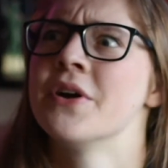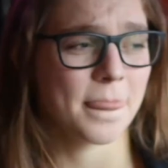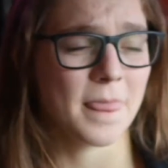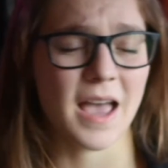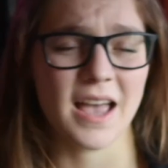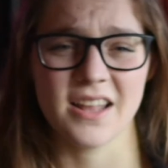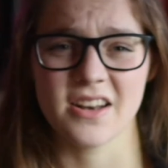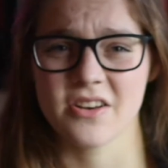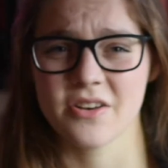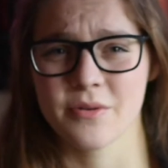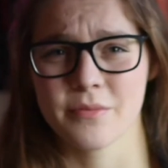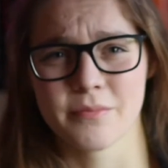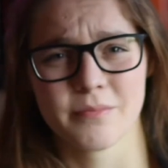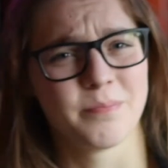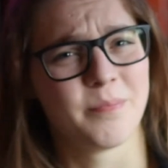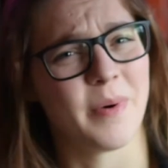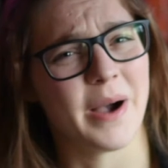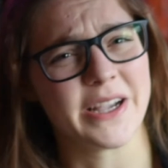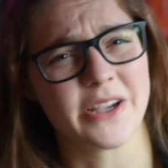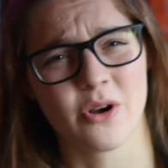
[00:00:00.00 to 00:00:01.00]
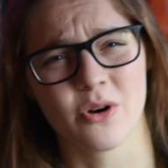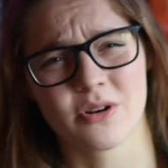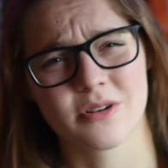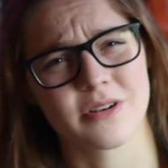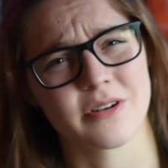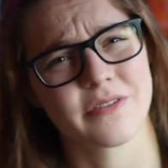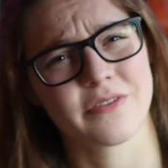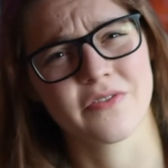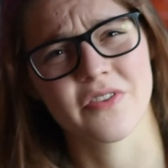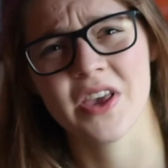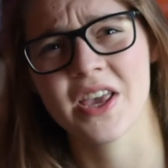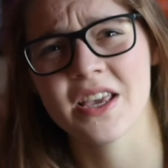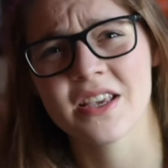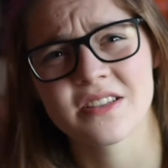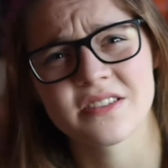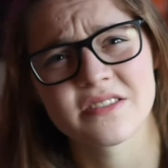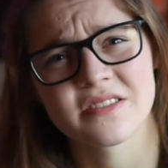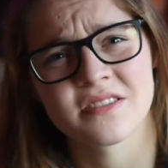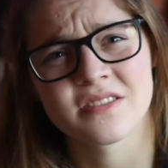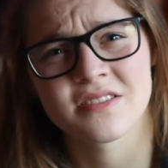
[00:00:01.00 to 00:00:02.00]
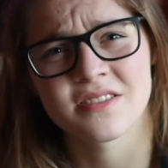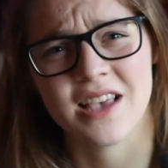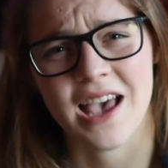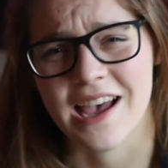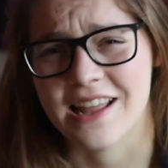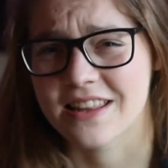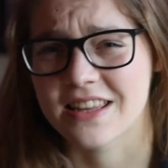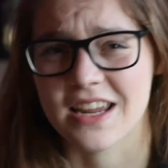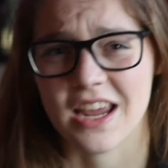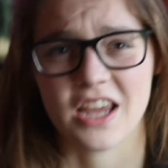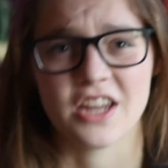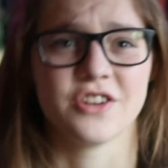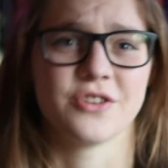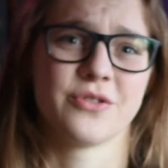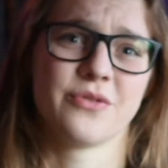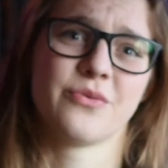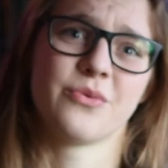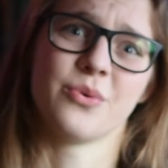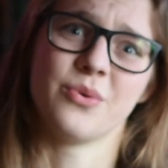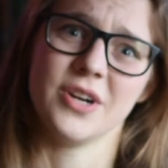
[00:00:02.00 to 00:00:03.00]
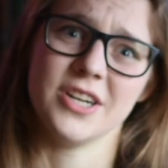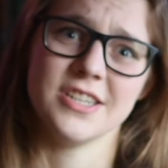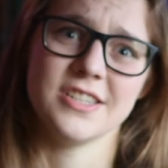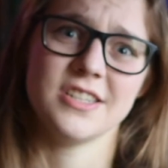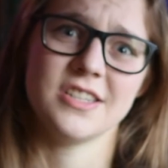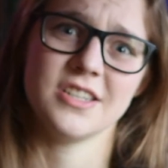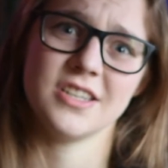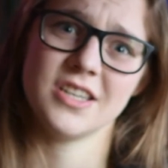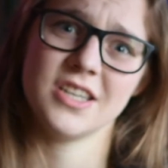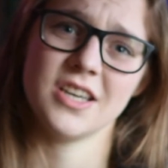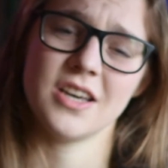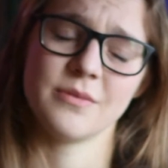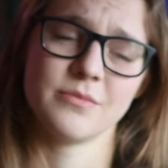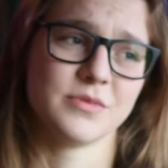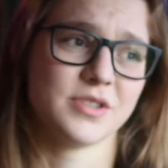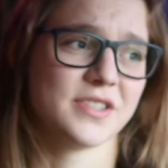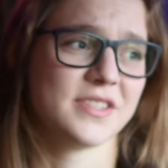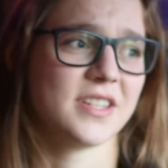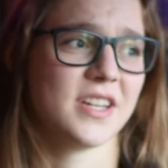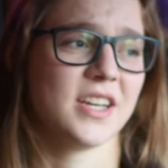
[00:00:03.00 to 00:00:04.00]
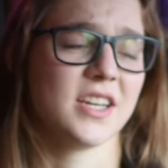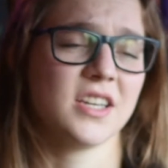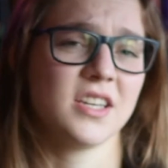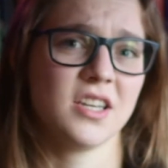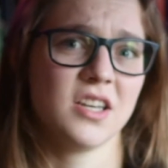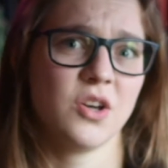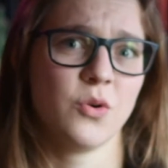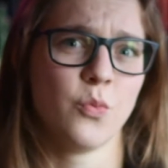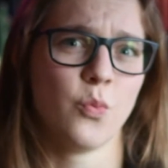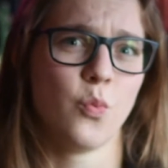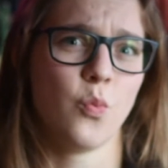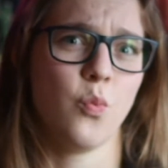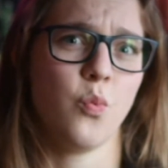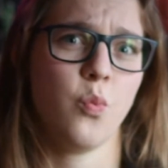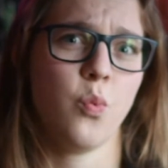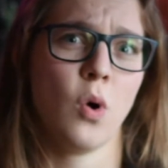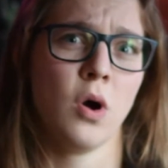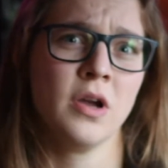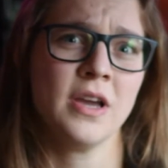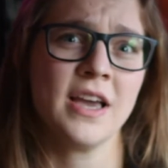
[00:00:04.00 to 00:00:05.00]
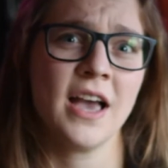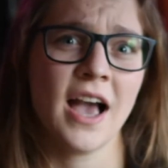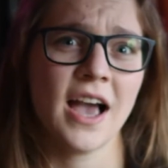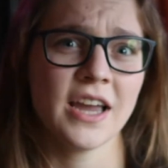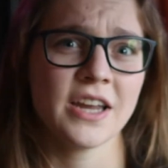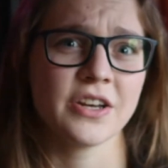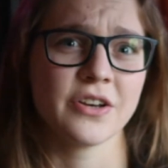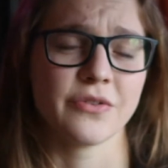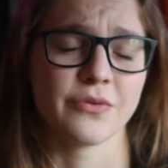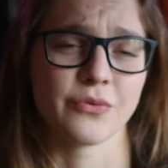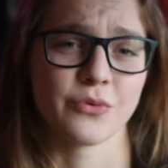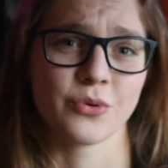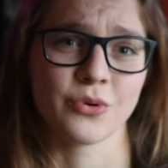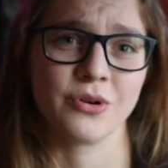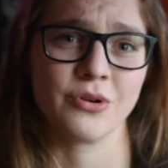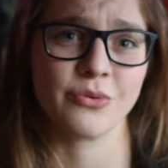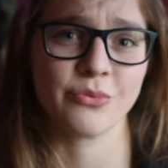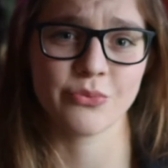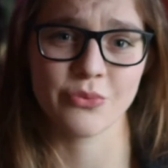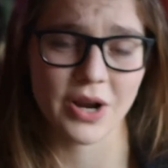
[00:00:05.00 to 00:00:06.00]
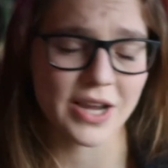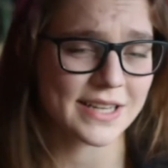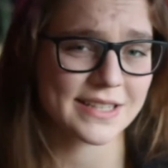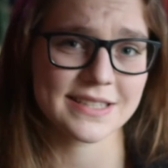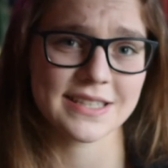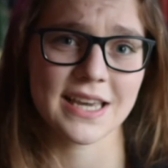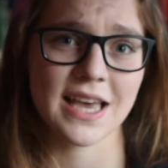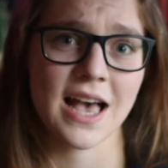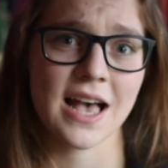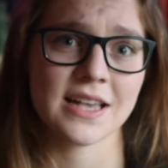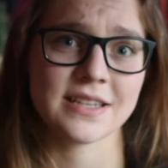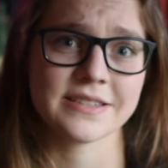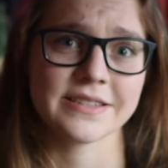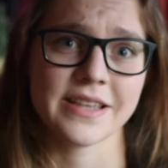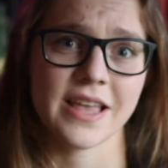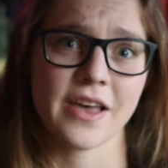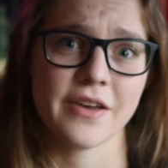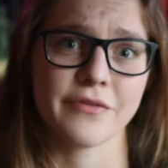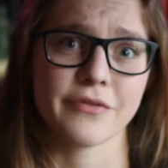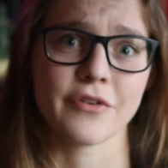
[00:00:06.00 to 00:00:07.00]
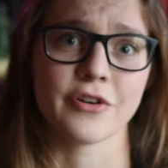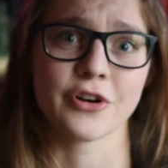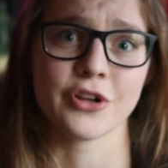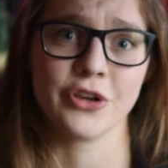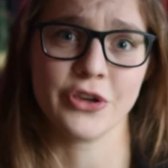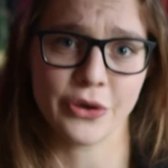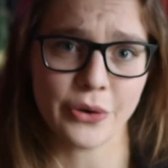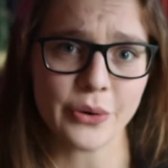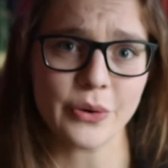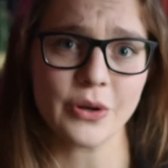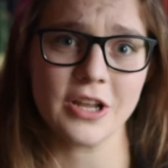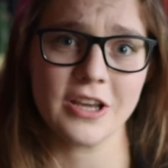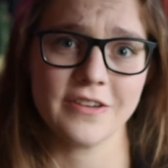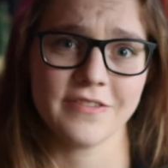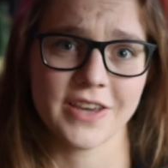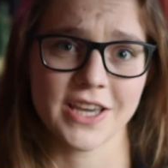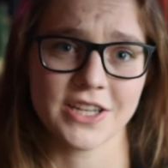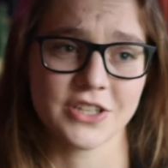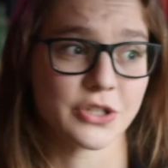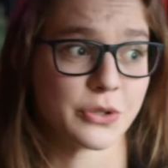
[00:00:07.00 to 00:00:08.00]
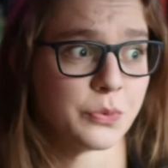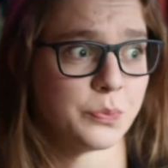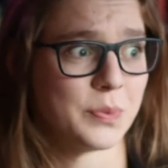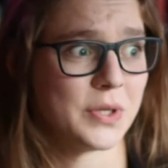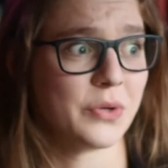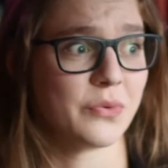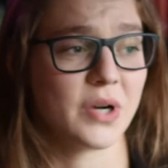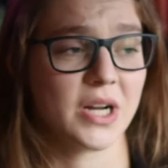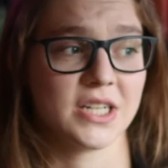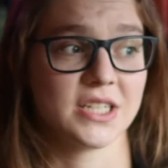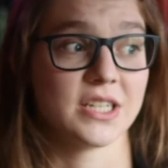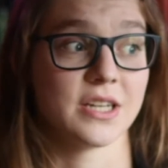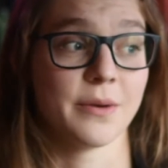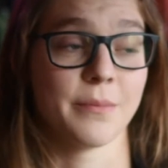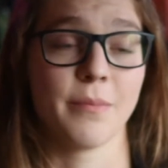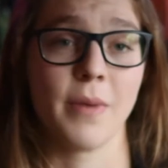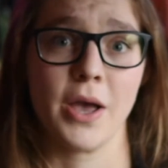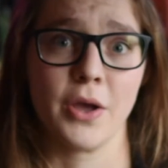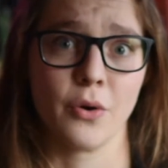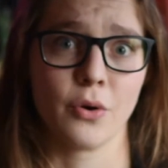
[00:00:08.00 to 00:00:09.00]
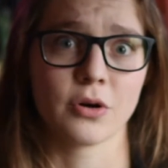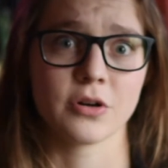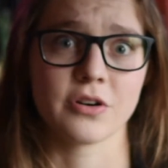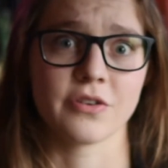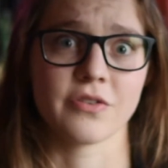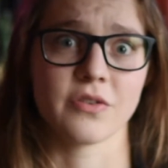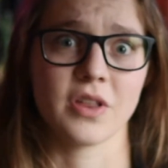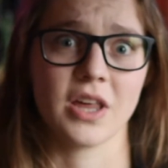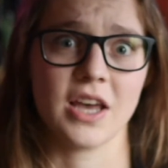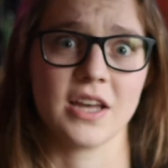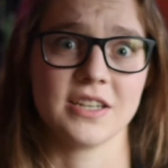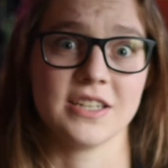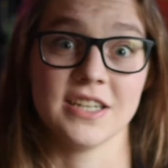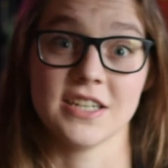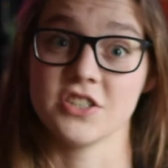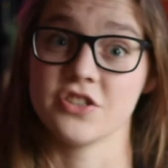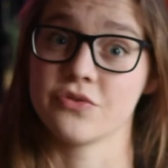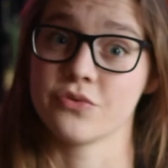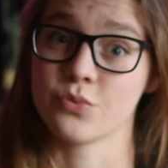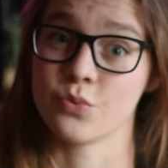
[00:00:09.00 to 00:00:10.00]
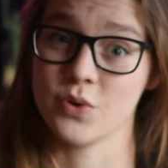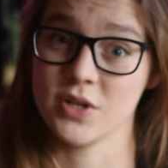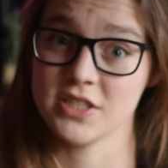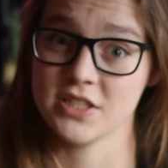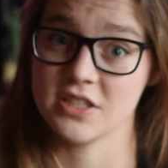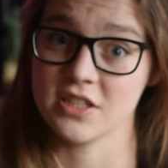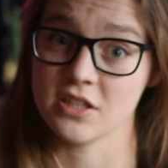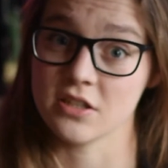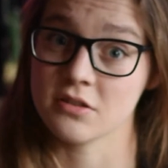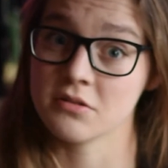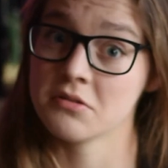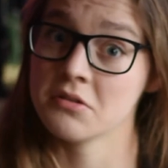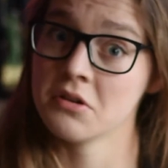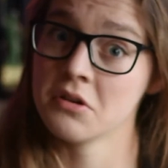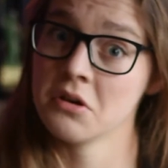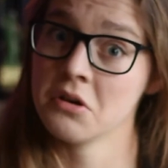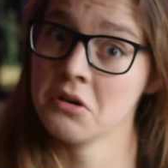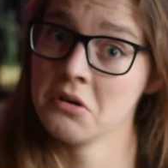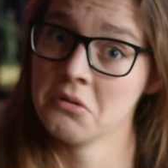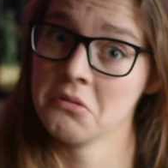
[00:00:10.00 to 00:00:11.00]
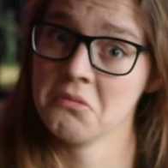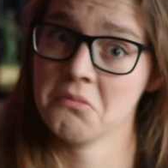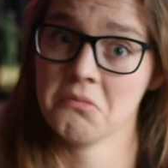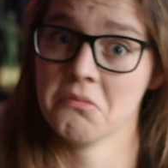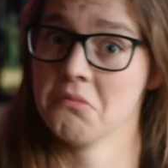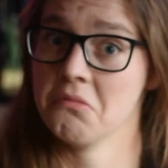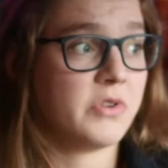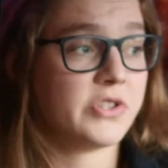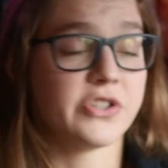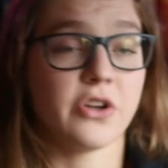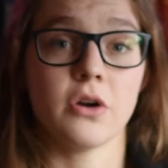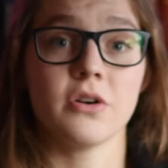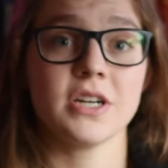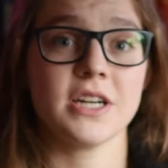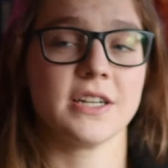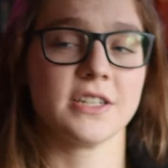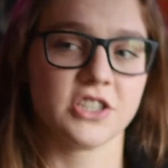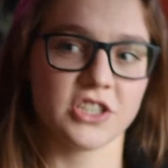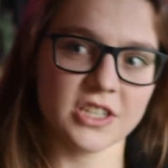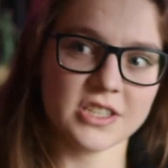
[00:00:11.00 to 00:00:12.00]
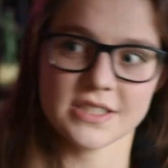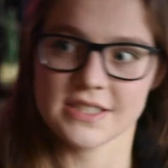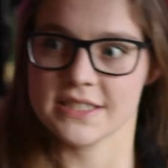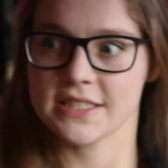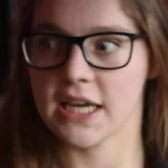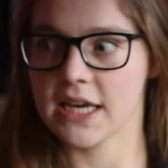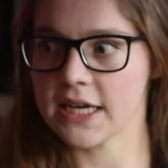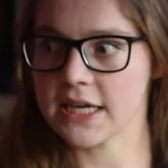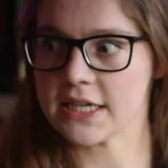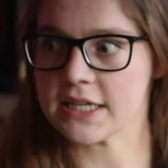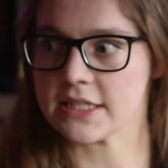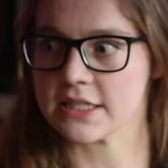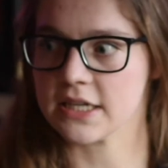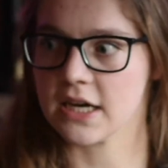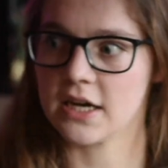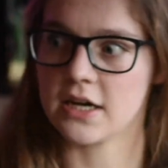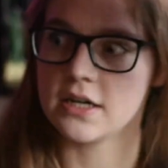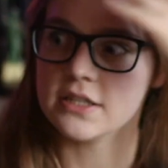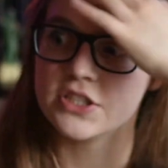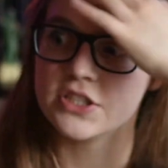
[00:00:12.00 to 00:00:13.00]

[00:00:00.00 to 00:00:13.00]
And biographies at the age of 20, I'm just like, what kind of crazy ass life are you living to be writing a biography at the age of 20? Sorry, just saying.